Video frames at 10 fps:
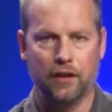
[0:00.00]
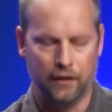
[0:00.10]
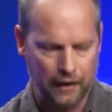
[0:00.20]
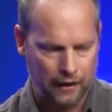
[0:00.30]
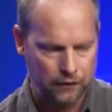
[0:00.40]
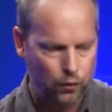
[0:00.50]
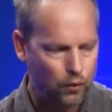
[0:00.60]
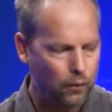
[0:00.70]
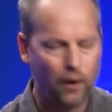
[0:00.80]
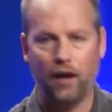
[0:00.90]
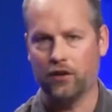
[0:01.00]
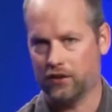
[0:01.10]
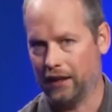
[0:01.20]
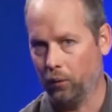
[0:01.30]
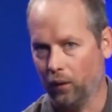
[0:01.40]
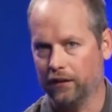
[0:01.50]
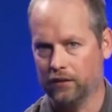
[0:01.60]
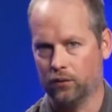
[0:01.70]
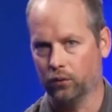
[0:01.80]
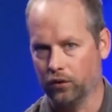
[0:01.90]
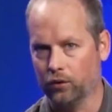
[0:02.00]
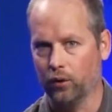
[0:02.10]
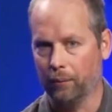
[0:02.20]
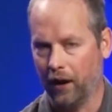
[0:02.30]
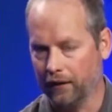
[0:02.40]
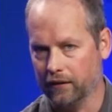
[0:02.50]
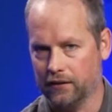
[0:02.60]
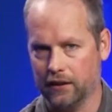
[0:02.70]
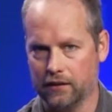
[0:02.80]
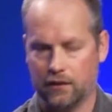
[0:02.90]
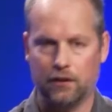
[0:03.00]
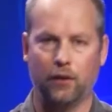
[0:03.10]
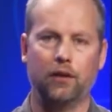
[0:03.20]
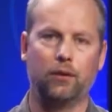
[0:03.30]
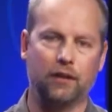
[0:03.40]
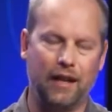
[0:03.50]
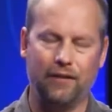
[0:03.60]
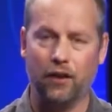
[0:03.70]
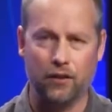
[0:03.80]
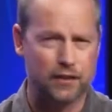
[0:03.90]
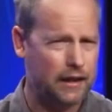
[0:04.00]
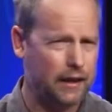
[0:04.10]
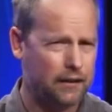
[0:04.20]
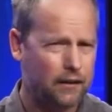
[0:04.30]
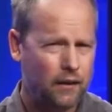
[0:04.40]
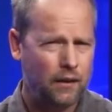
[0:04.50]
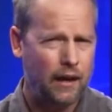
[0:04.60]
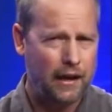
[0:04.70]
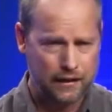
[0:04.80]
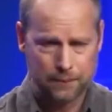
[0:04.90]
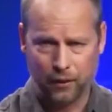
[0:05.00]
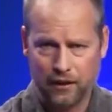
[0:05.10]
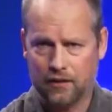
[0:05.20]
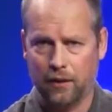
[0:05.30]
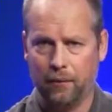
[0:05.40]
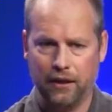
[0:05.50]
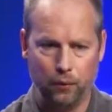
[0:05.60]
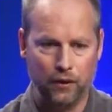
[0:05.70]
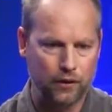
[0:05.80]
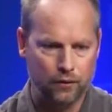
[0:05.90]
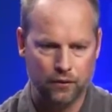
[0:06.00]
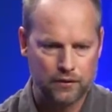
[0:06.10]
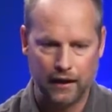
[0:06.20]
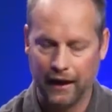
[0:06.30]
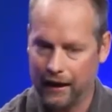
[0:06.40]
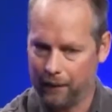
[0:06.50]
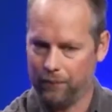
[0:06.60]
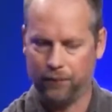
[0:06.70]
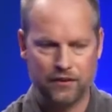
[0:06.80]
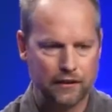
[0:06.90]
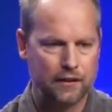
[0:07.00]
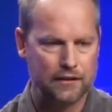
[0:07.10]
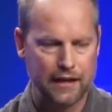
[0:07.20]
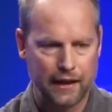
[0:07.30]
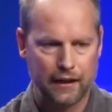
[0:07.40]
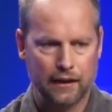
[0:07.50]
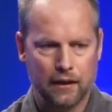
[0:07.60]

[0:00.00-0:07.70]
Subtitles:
and you really want to understand what these tools are doing behind the scenes so that you can kind of understand and explain to somebody when you say, hey, I'm presenting this data,